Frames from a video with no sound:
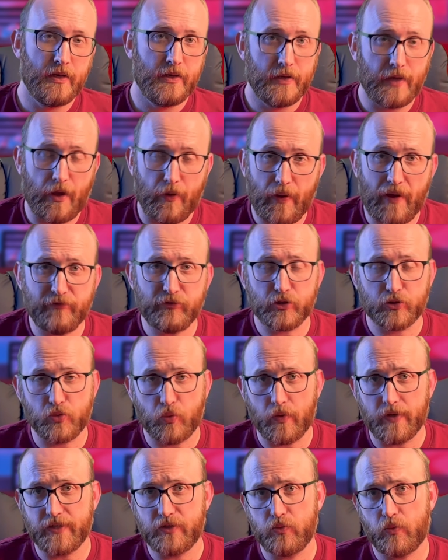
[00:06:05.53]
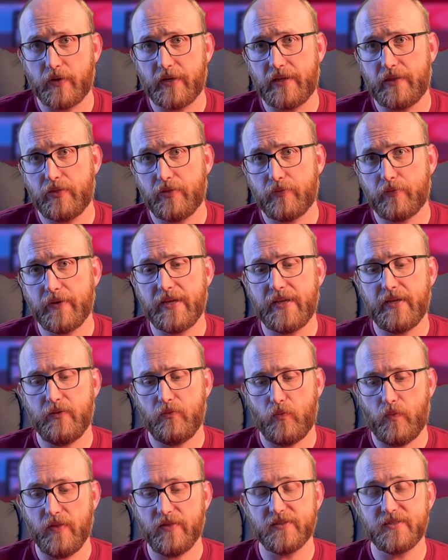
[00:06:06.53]
Now, after 2023,
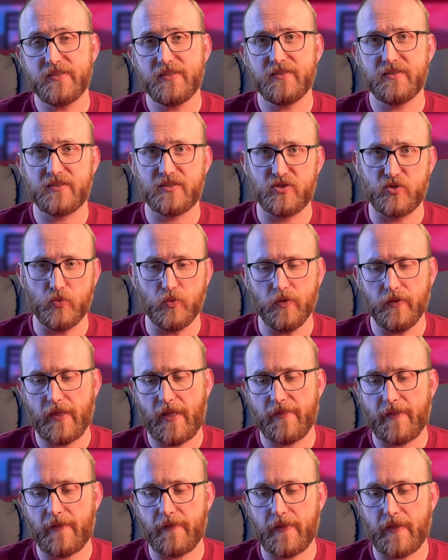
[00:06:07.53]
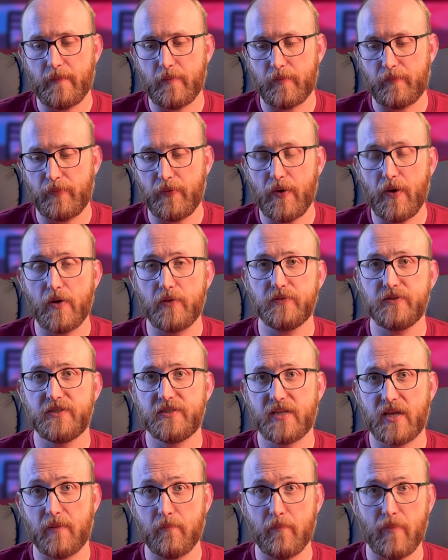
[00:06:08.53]
Willison's dual LLM approach,
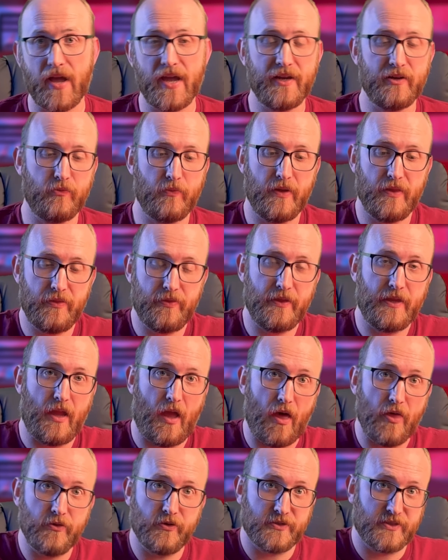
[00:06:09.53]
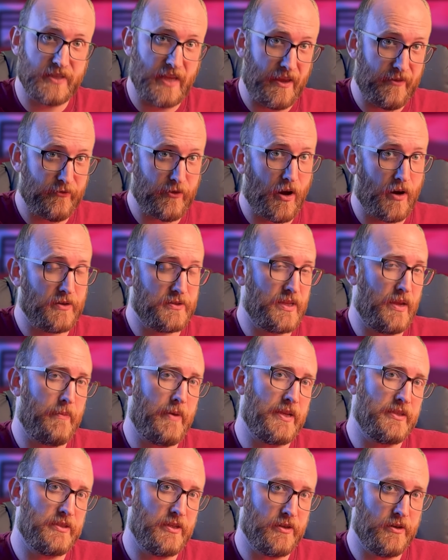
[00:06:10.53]
combined with the other safeguards I
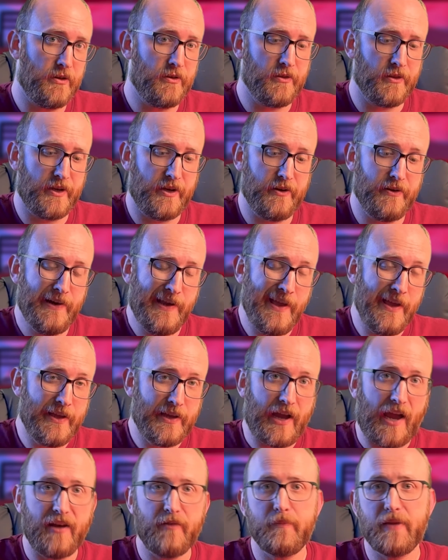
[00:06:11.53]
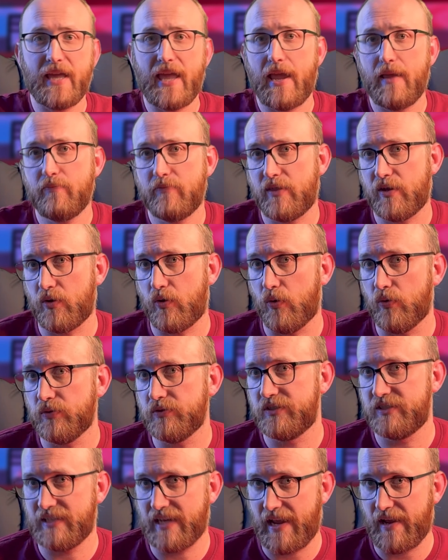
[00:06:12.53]
mentioned earlier, kind of became the gold
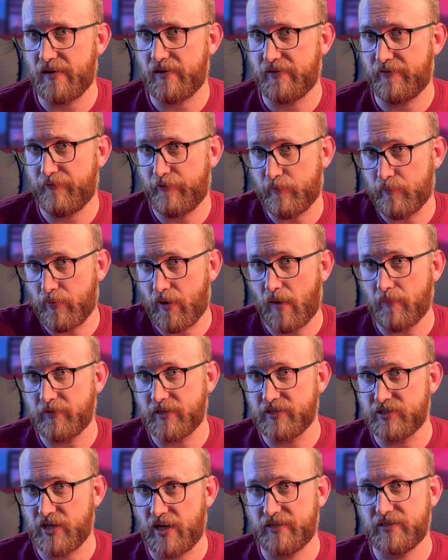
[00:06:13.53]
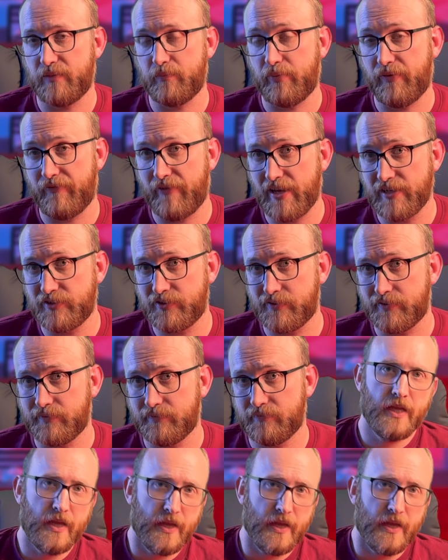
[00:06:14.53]
standard for prompt injection prevention.